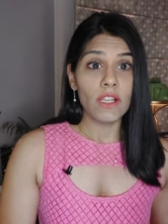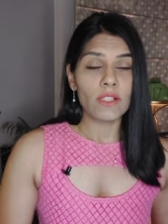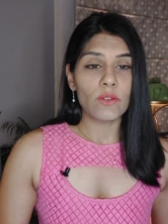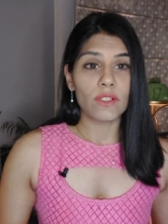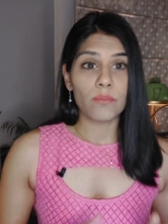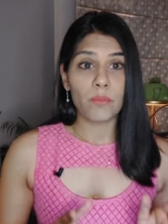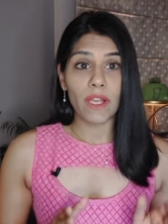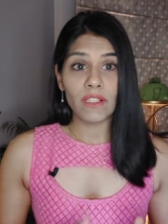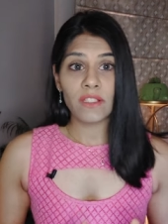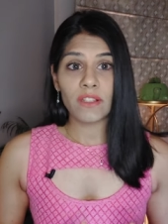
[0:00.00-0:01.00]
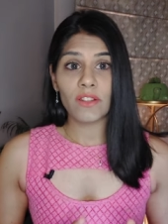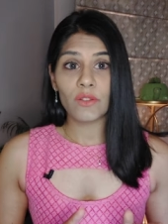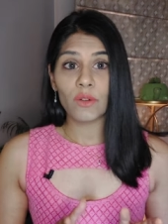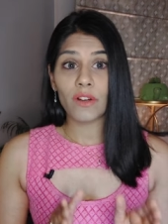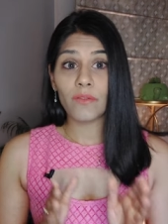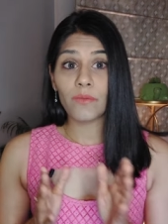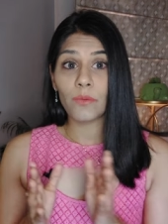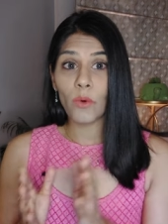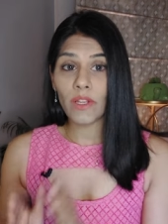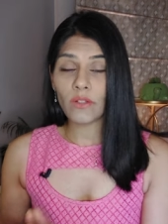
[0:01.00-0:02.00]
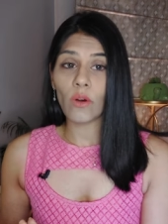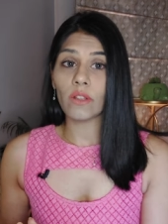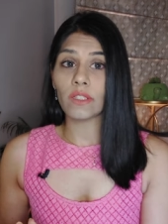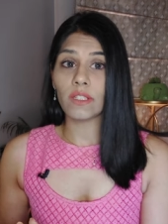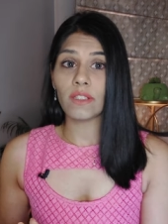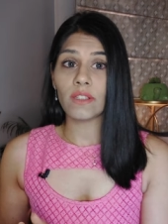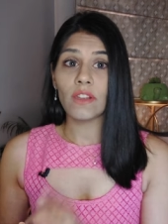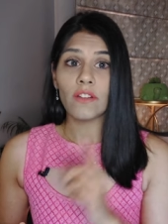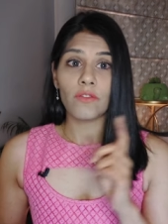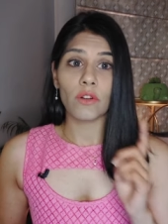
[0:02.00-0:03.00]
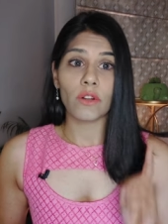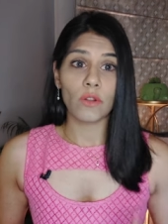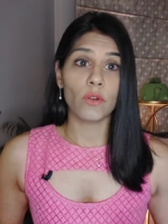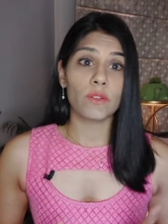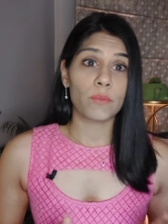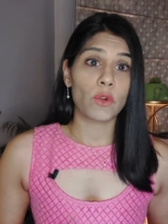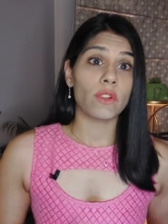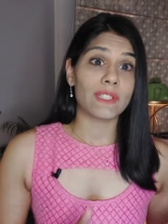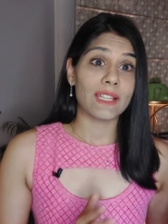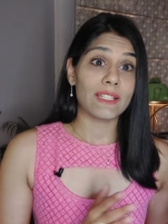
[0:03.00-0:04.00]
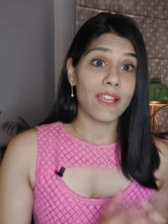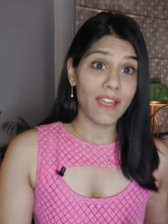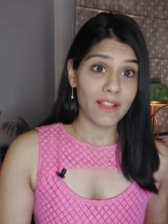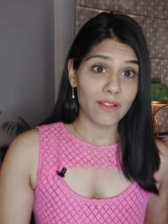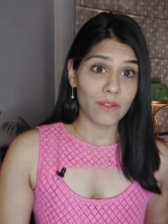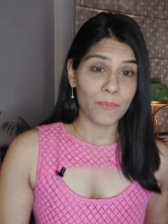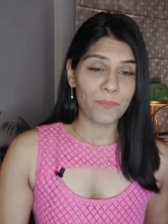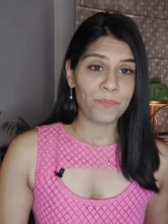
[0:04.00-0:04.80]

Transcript: So it's best to avoid all these for a good prostate health.